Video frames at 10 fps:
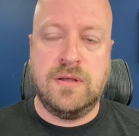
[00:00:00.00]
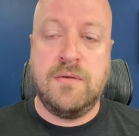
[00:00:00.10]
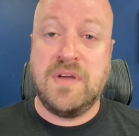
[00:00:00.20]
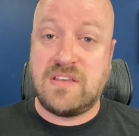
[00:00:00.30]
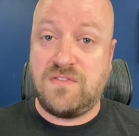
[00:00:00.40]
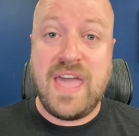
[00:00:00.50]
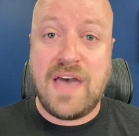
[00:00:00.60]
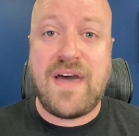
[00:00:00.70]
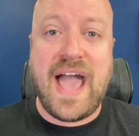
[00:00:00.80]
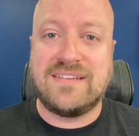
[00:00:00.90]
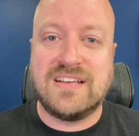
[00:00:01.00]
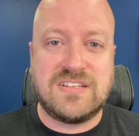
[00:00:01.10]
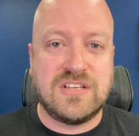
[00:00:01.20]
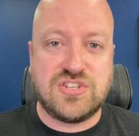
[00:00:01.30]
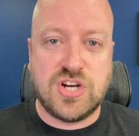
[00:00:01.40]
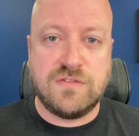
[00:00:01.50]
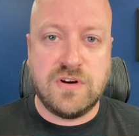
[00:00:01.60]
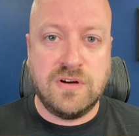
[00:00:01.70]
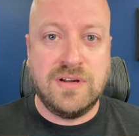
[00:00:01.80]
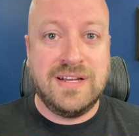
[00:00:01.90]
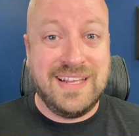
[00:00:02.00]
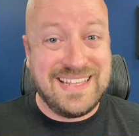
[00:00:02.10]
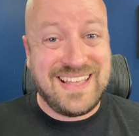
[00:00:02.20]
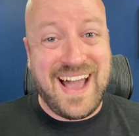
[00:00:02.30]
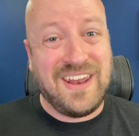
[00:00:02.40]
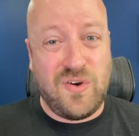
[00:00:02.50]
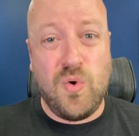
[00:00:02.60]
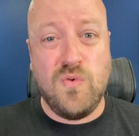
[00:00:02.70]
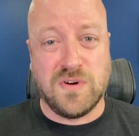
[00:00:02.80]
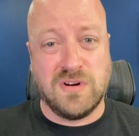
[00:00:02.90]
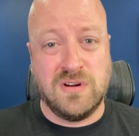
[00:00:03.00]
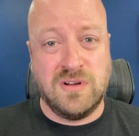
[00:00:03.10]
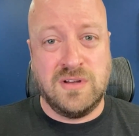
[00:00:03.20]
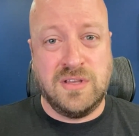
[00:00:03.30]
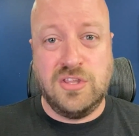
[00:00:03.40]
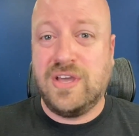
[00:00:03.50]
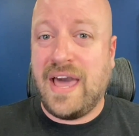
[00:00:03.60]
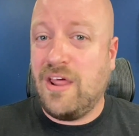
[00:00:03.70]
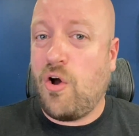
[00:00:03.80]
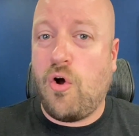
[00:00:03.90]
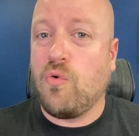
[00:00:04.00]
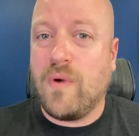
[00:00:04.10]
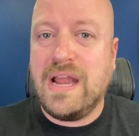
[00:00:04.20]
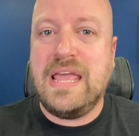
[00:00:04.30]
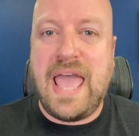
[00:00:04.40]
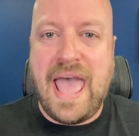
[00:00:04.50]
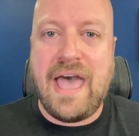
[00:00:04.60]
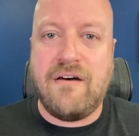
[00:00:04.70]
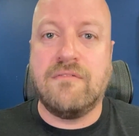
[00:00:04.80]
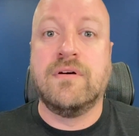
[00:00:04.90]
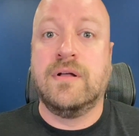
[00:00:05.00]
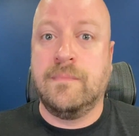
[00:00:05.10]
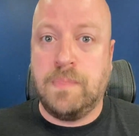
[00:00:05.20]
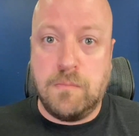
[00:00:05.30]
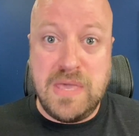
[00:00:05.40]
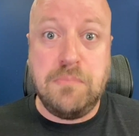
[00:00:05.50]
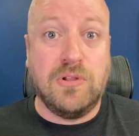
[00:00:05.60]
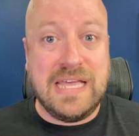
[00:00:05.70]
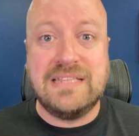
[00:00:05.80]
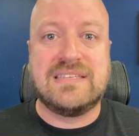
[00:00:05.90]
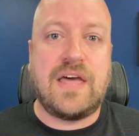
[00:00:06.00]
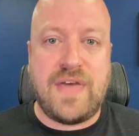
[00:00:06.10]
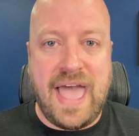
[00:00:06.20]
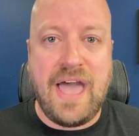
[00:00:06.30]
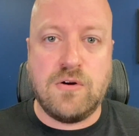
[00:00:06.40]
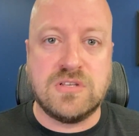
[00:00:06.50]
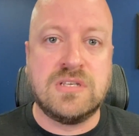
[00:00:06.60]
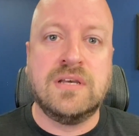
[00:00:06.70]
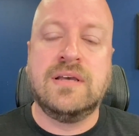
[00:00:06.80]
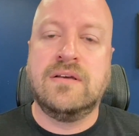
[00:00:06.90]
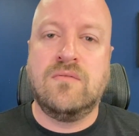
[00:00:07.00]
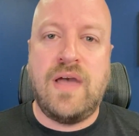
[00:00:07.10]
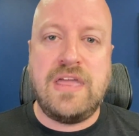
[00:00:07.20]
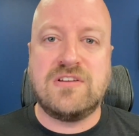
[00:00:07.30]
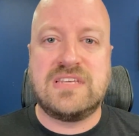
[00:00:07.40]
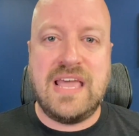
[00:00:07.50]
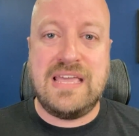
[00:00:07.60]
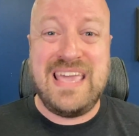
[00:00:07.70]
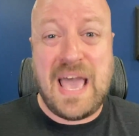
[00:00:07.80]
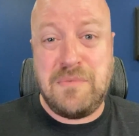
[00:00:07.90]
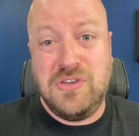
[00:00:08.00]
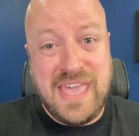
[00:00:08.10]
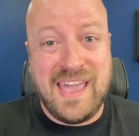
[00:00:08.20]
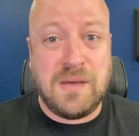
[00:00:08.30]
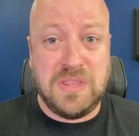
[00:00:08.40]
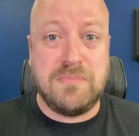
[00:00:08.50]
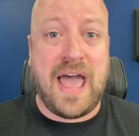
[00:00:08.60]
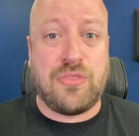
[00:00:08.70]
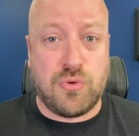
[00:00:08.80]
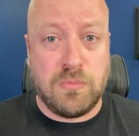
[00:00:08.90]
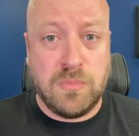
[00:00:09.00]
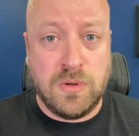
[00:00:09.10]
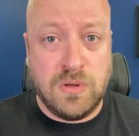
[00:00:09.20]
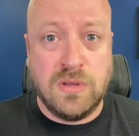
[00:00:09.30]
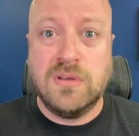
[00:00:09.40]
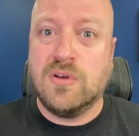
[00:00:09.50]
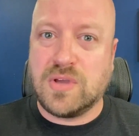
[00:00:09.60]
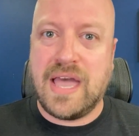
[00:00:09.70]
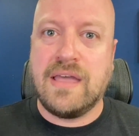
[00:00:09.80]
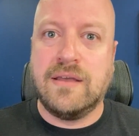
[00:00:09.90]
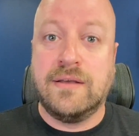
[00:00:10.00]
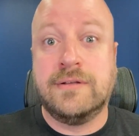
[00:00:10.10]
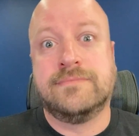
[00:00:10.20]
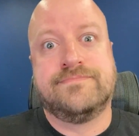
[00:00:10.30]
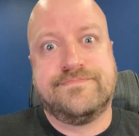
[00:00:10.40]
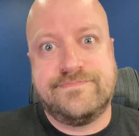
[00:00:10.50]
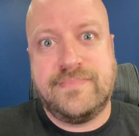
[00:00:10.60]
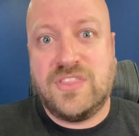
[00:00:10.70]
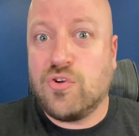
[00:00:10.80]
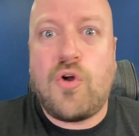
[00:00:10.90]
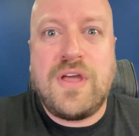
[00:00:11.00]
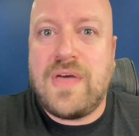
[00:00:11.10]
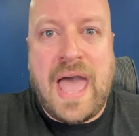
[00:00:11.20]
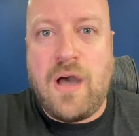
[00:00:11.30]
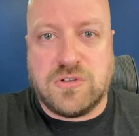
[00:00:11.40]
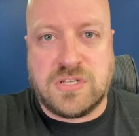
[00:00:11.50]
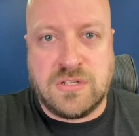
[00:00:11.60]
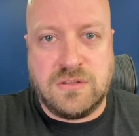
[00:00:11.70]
Is if they have access to the server, it's kind of over. You kind of already have people inside the house, and you're saying, yeah, but you can't come in the bathroom. Okay? They're already in the house.